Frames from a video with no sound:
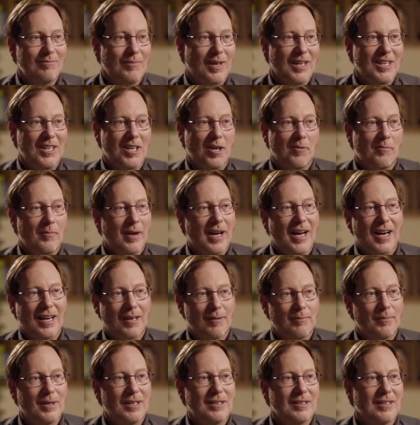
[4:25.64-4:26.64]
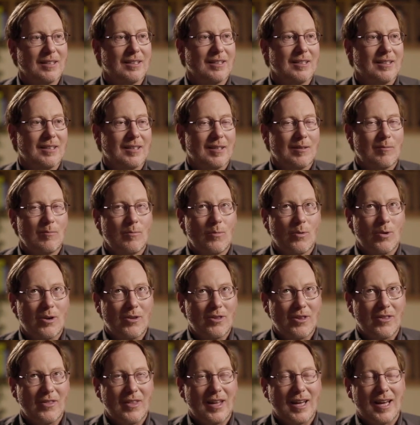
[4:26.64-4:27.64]
and might come back. But
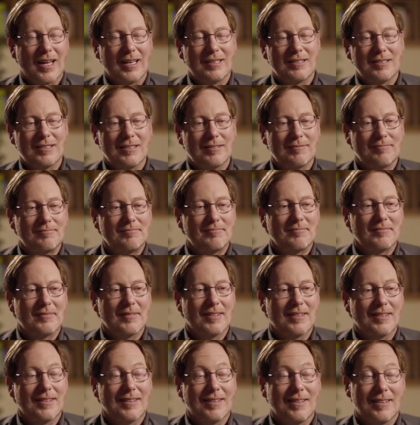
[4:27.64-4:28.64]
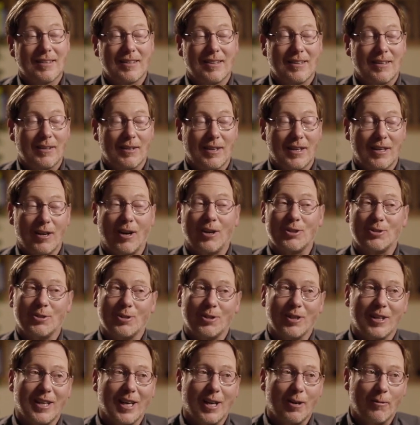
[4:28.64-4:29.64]
more than that, he
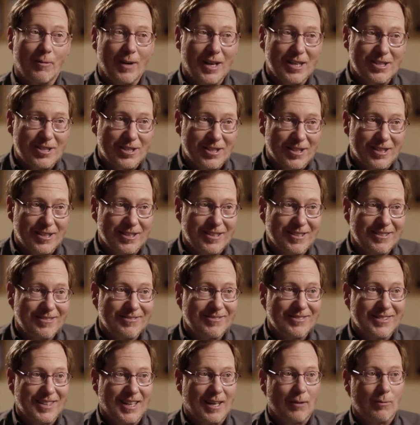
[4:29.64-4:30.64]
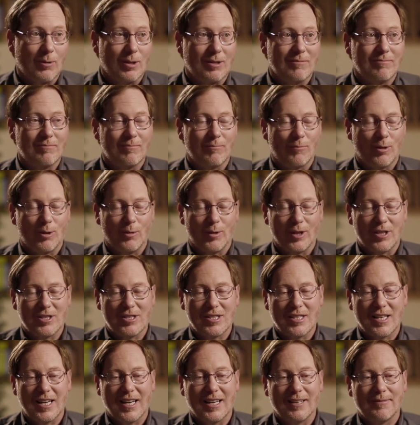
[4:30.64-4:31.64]
also could get arrested. That would
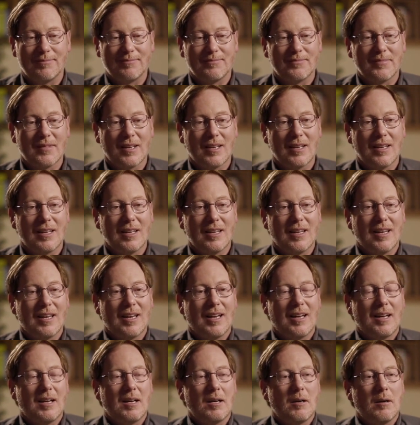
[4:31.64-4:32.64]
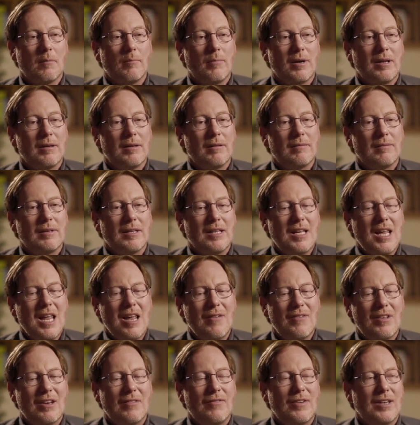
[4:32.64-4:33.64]
ruin his day. But
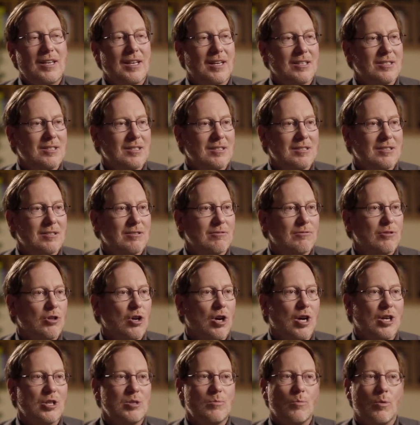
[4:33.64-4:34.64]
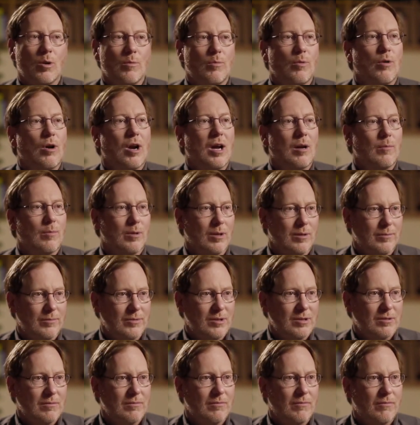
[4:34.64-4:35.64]
even if he doesn't cause more
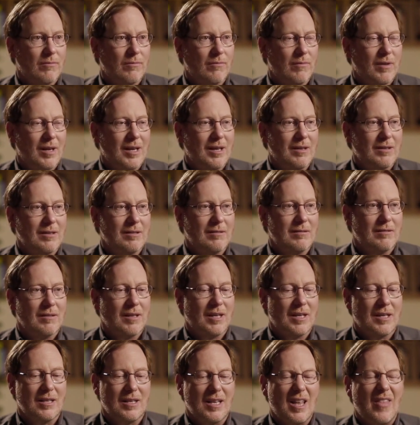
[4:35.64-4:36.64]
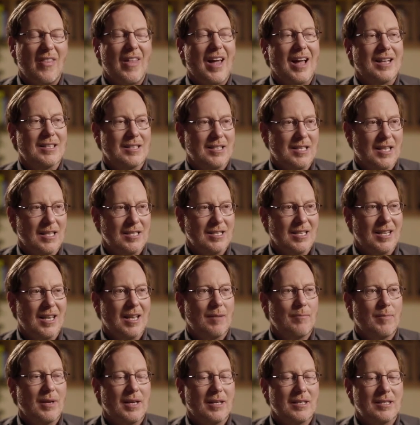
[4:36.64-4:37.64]
problems in that sense,
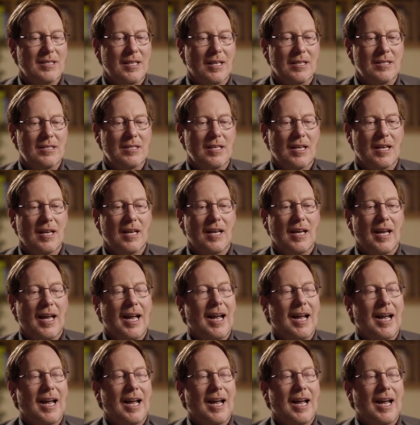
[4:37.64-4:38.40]
in that big sense,